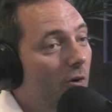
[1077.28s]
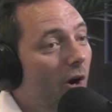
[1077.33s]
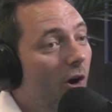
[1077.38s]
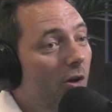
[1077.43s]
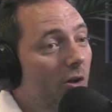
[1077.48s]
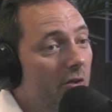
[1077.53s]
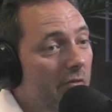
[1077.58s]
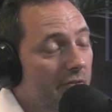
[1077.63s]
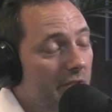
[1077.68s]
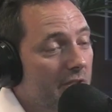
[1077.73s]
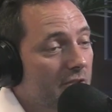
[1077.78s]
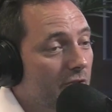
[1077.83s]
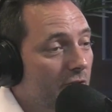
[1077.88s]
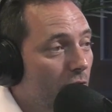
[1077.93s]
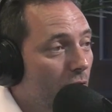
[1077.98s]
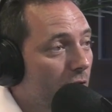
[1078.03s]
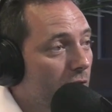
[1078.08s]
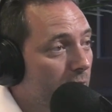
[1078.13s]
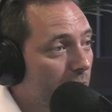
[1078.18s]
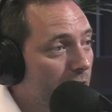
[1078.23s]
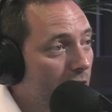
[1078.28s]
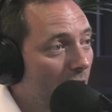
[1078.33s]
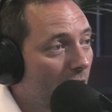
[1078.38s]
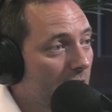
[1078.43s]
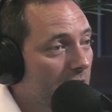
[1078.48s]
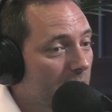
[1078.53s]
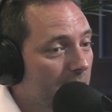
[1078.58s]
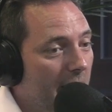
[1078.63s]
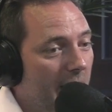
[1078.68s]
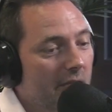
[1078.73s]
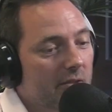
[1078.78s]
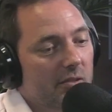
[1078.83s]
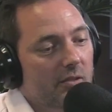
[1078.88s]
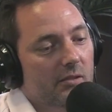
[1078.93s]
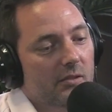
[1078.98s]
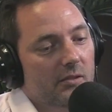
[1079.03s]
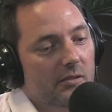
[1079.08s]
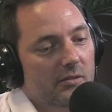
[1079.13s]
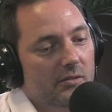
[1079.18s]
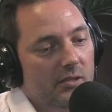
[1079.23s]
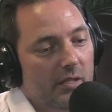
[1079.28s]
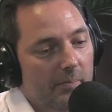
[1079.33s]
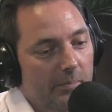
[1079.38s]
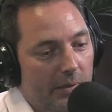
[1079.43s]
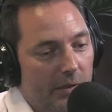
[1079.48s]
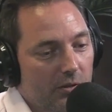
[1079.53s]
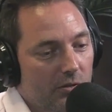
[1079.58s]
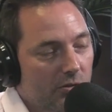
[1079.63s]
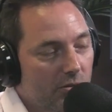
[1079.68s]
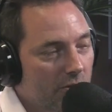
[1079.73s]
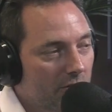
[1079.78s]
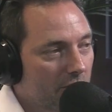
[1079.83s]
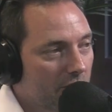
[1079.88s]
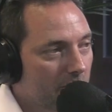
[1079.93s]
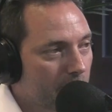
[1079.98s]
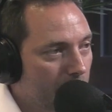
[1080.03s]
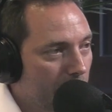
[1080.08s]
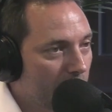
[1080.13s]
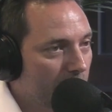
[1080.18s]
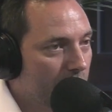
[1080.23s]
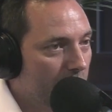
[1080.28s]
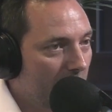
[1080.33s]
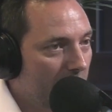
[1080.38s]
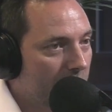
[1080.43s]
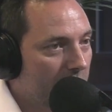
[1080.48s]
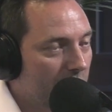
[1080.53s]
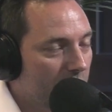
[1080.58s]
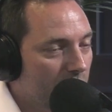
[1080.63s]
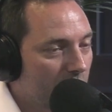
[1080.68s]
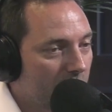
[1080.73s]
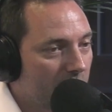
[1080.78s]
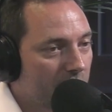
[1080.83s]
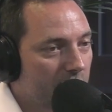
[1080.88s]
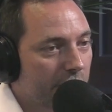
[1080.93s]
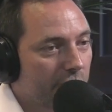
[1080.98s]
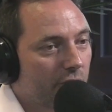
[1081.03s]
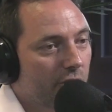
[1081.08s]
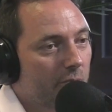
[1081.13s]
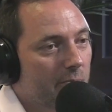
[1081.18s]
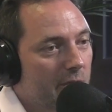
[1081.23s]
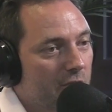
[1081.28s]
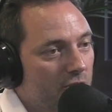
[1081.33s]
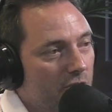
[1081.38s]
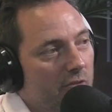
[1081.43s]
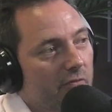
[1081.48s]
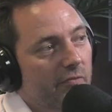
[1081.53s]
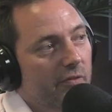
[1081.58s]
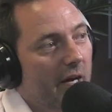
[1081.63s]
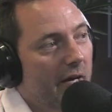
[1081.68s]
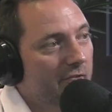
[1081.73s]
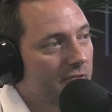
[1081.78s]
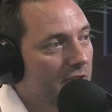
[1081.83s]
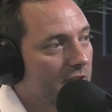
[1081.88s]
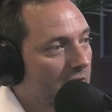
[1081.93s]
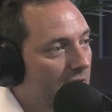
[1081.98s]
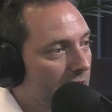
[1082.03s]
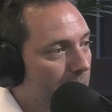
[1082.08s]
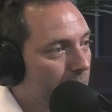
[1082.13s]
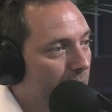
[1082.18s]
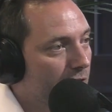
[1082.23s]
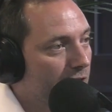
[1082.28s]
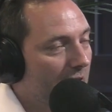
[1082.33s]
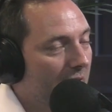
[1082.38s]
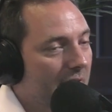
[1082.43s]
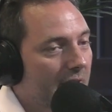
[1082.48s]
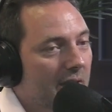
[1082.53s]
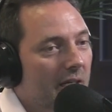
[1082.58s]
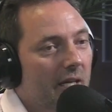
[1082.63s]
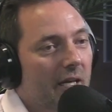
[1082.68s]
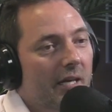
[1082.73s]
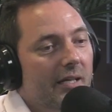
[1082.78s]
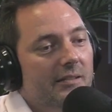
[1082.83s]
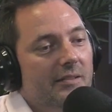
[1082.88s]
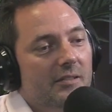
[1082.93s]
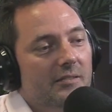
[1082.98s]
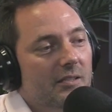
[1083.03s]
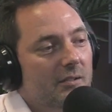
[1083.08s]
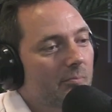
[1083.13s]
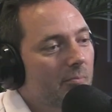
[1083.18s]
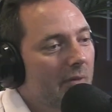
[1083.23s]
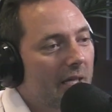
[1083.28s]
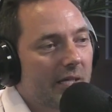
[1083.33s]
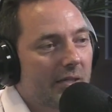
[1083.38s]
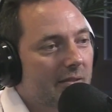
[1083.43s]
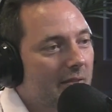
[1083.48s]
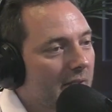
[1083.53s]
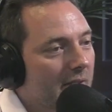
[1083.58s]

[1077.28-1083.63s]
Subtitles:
all of this, of course, we talked about the typical percentages for commission, 5 to 6%. Doesn't mean